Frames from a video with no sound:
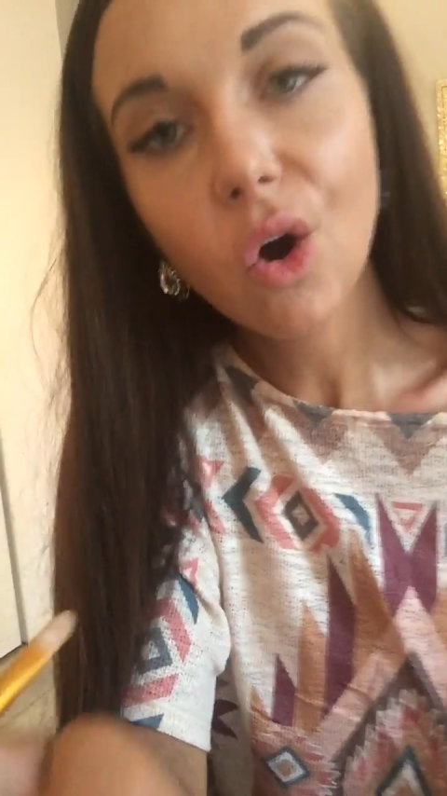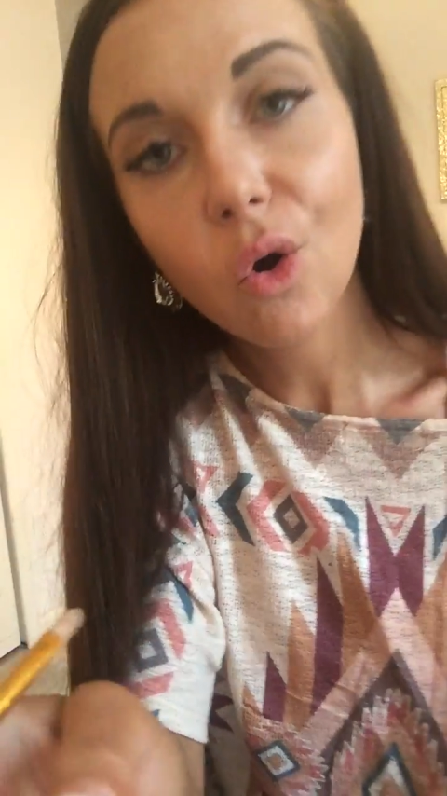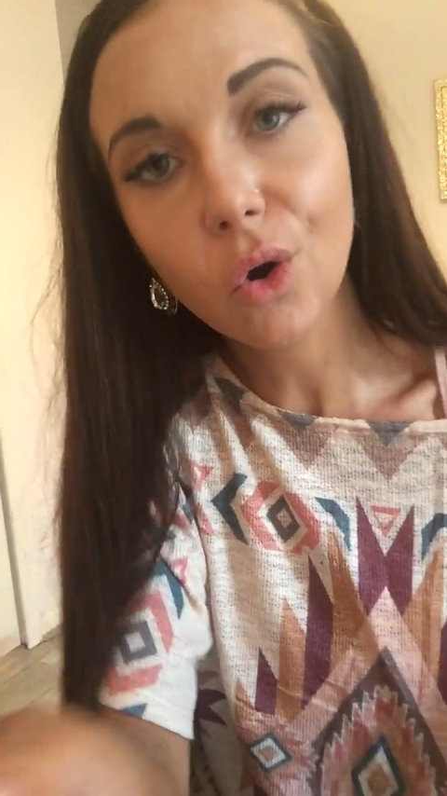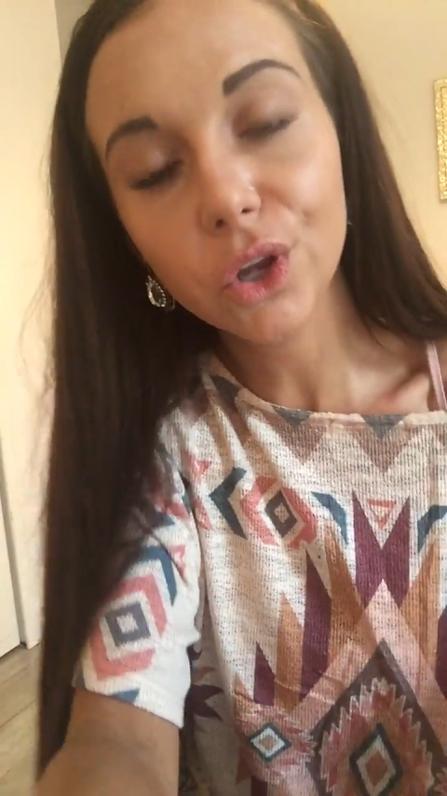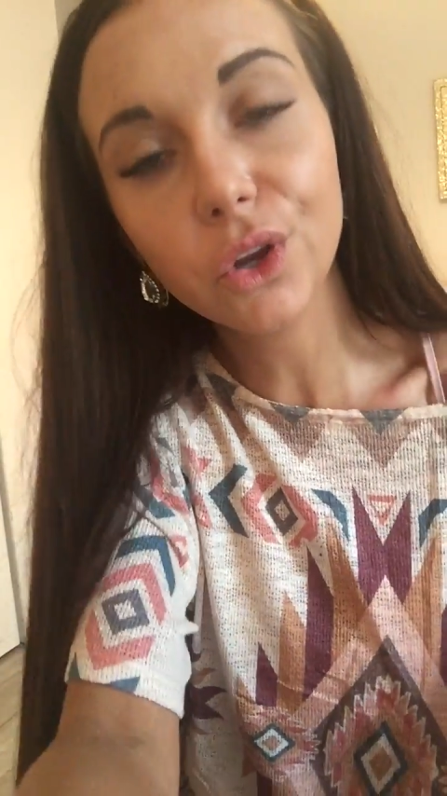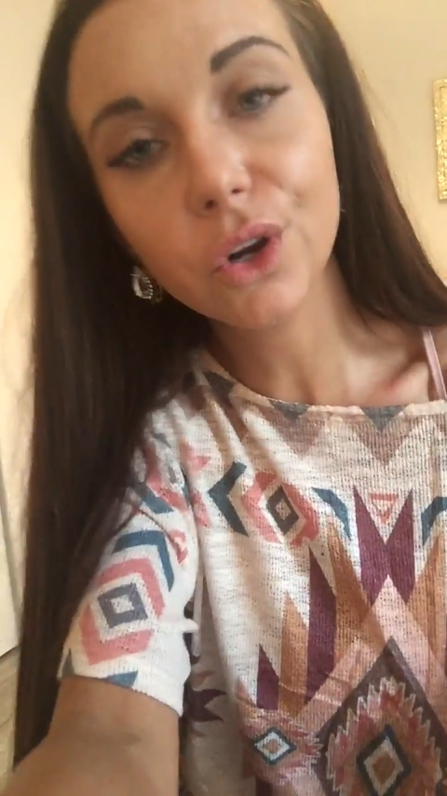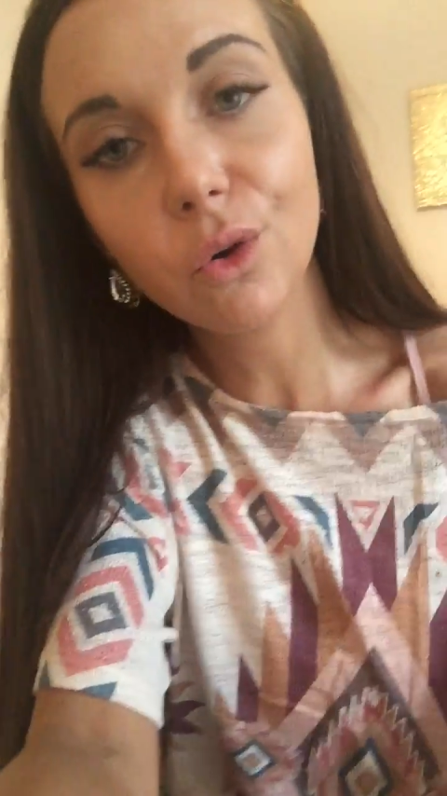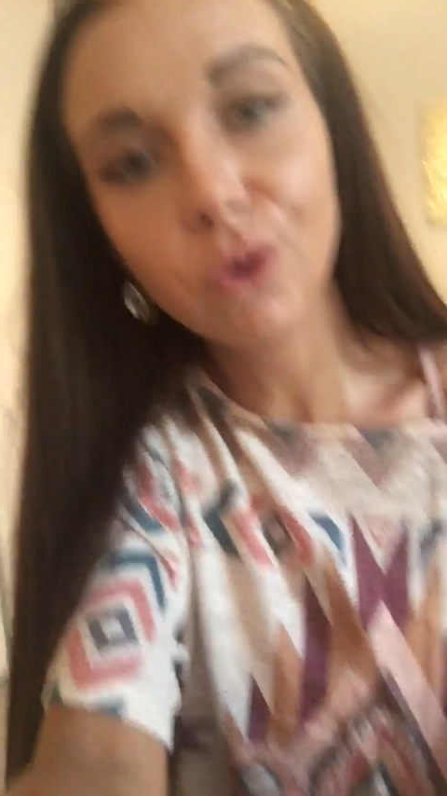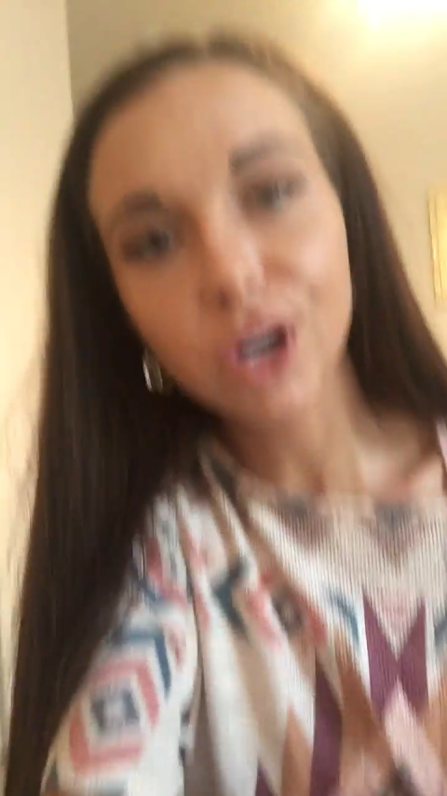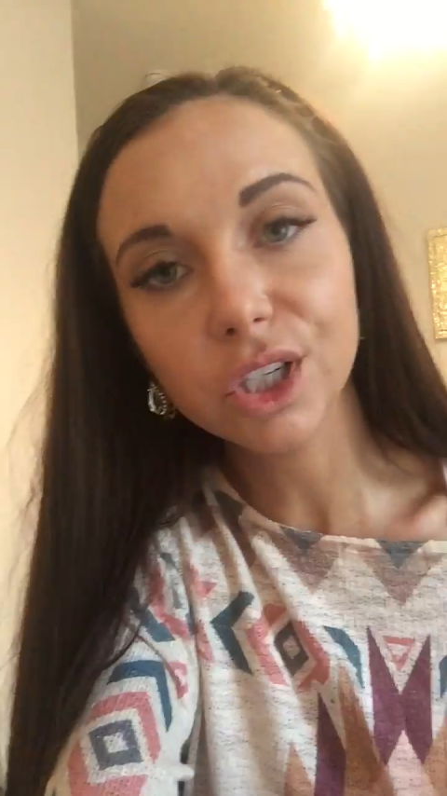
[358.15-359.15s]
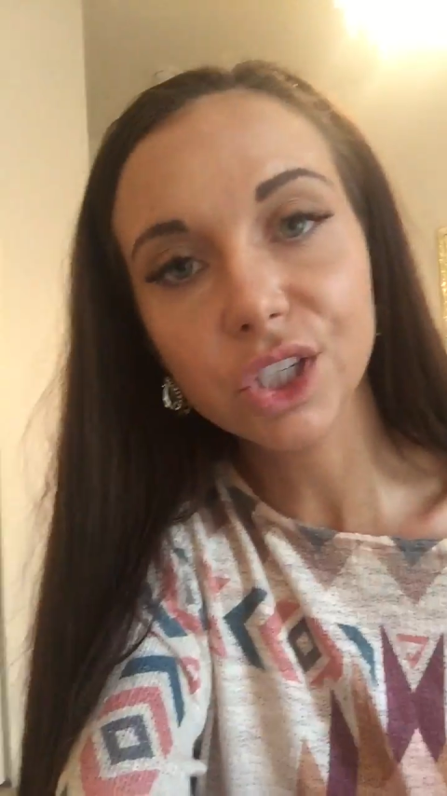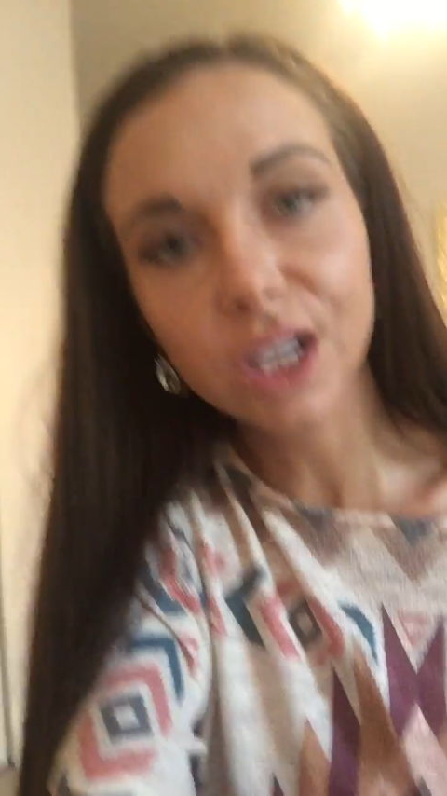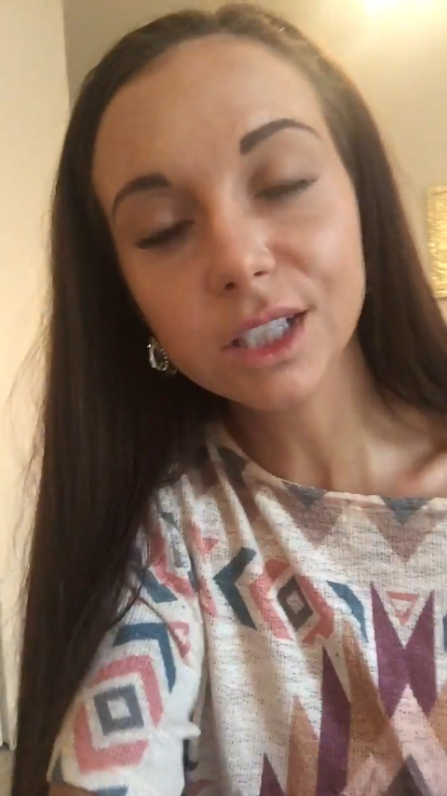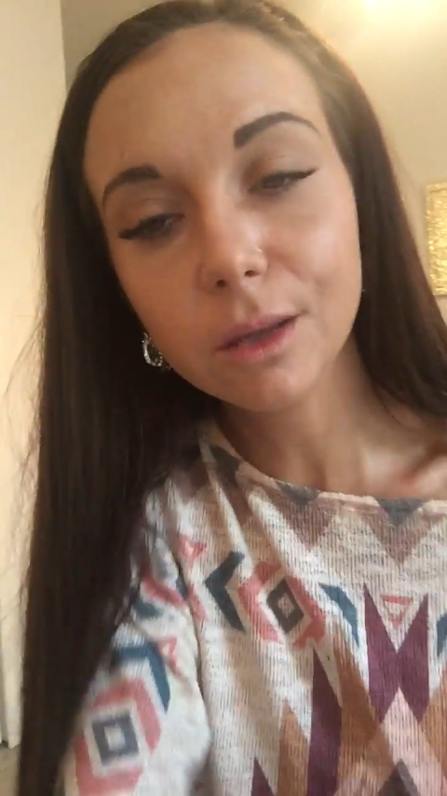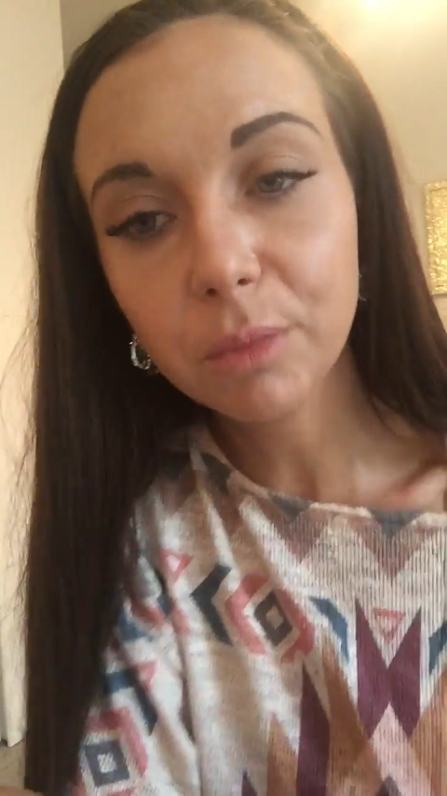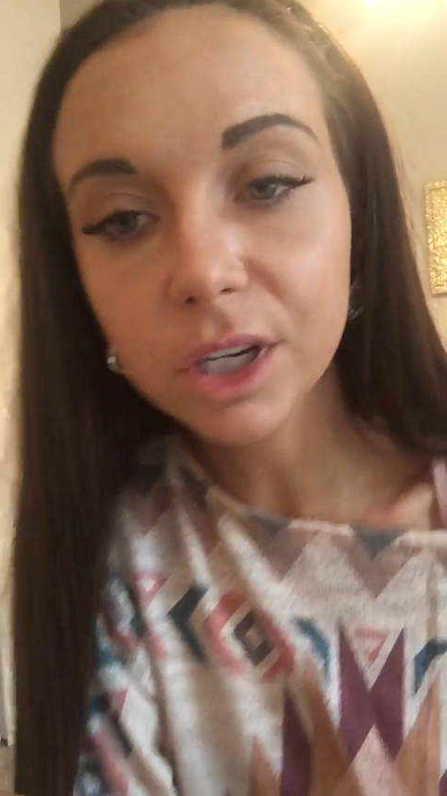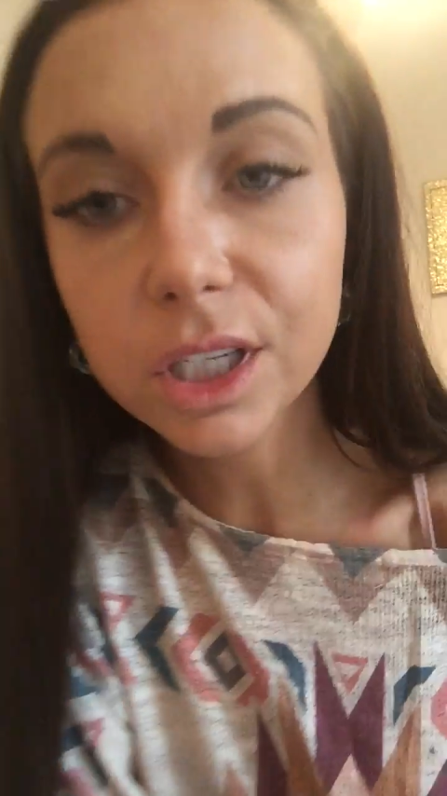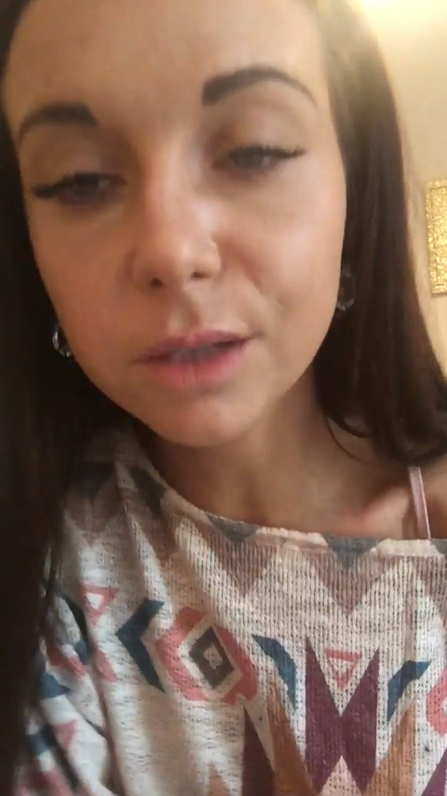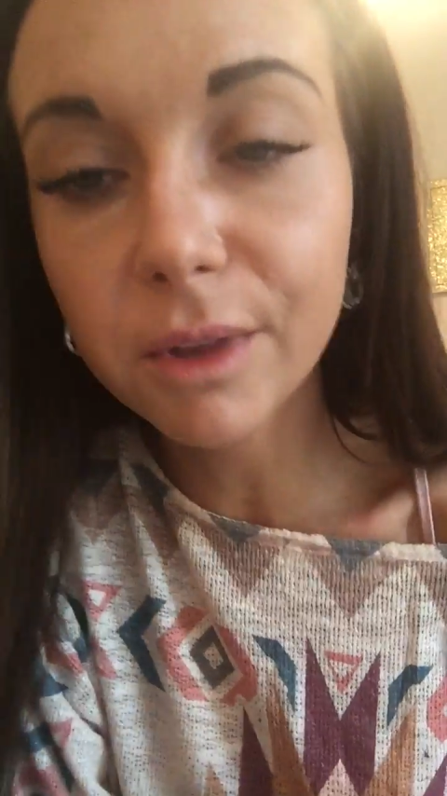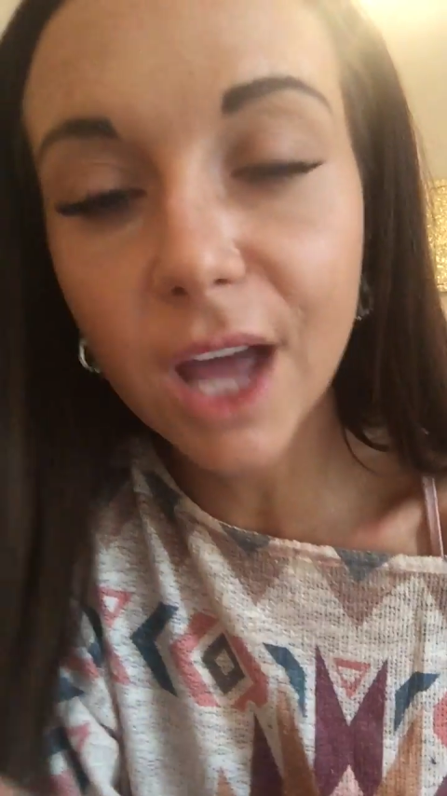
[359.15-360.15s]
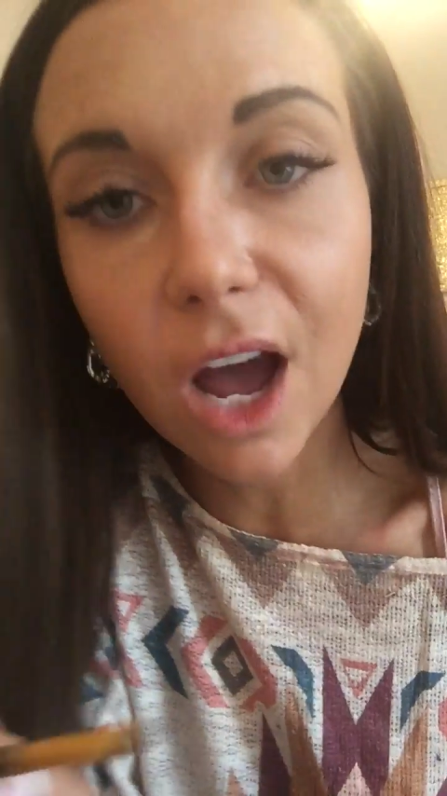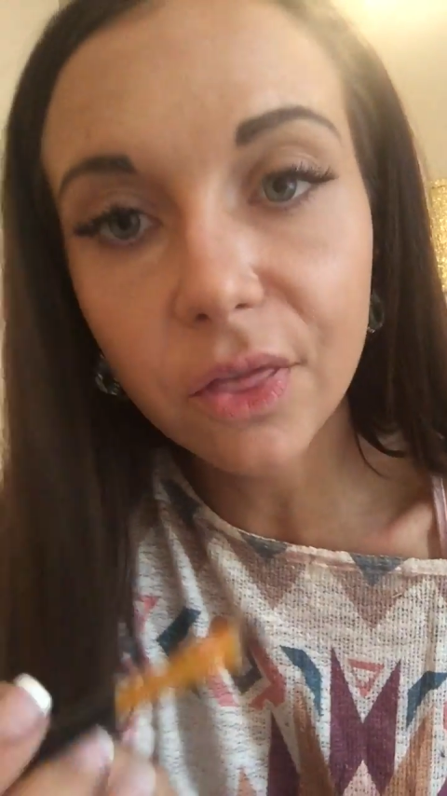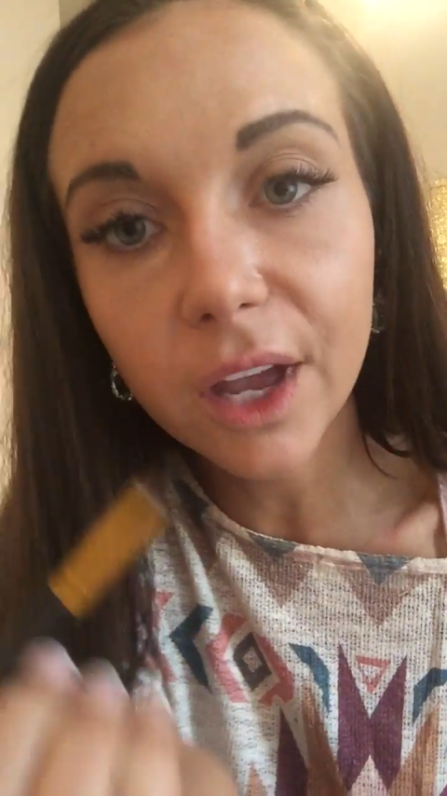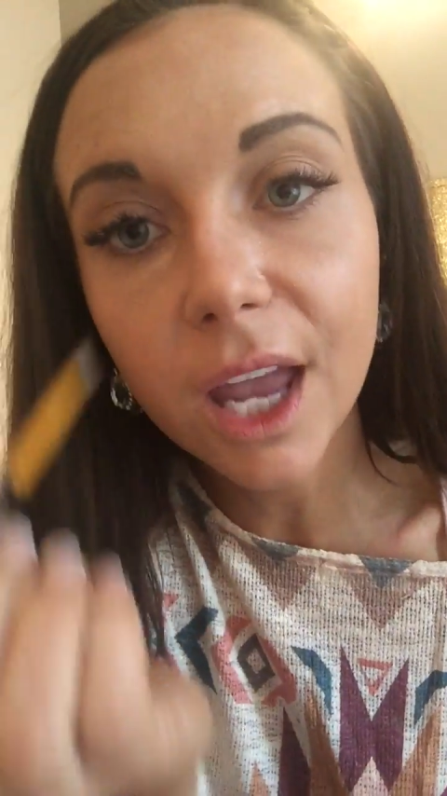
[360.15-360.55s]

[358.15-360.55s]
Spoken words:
Or you can order just the brushes without the